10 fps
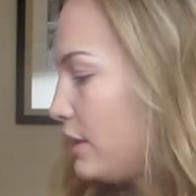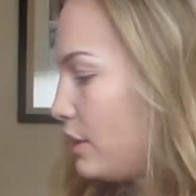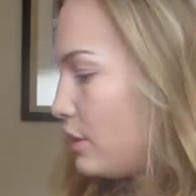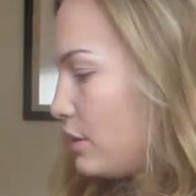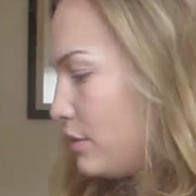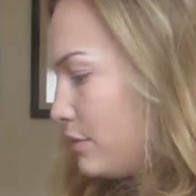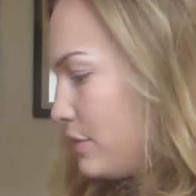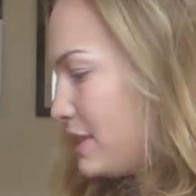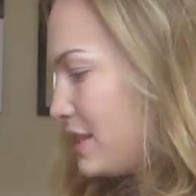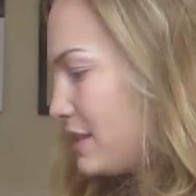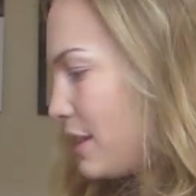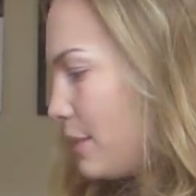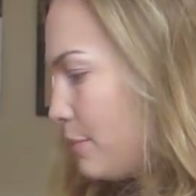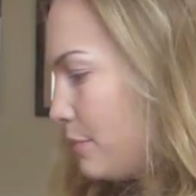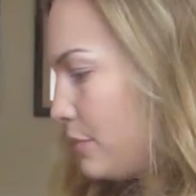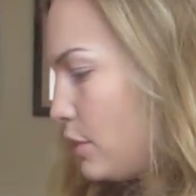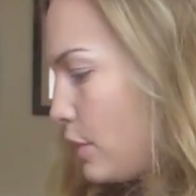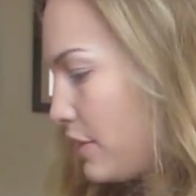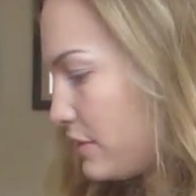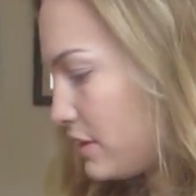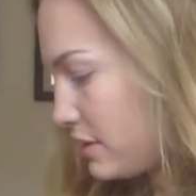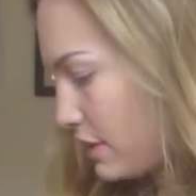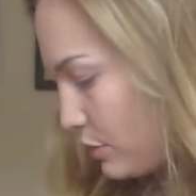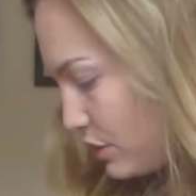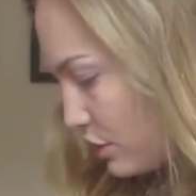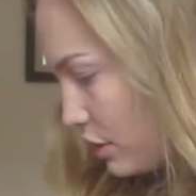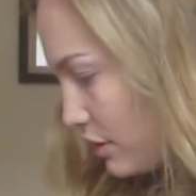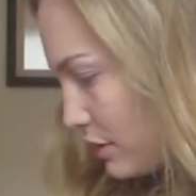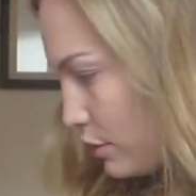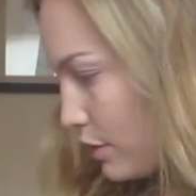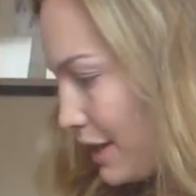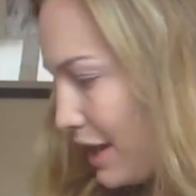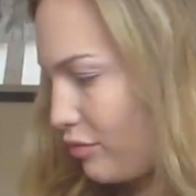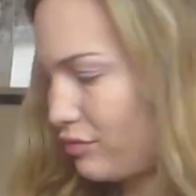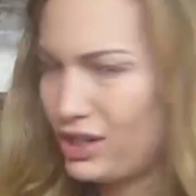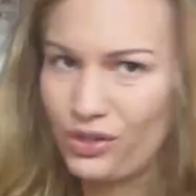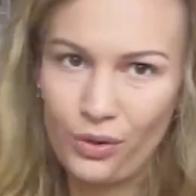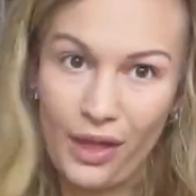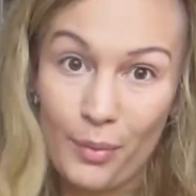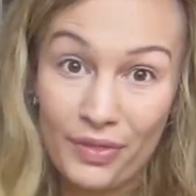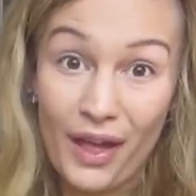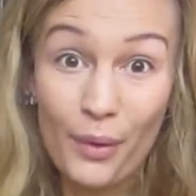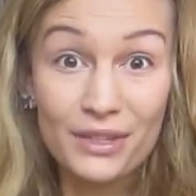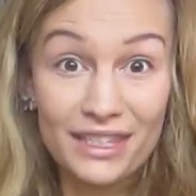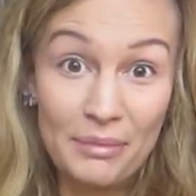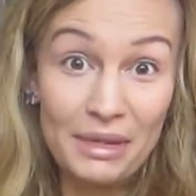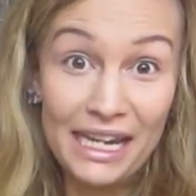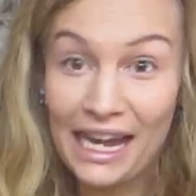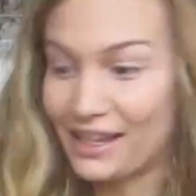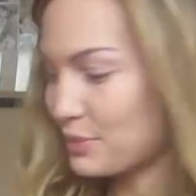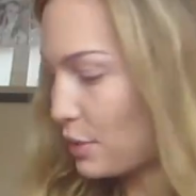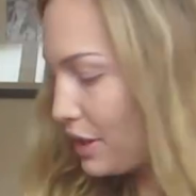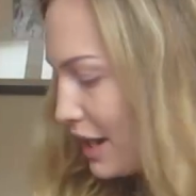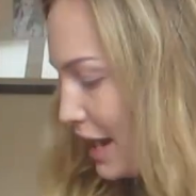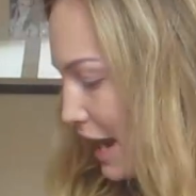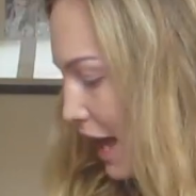here, this is okay, this is now stuck, so I can't really show that, but that was Amelia's one.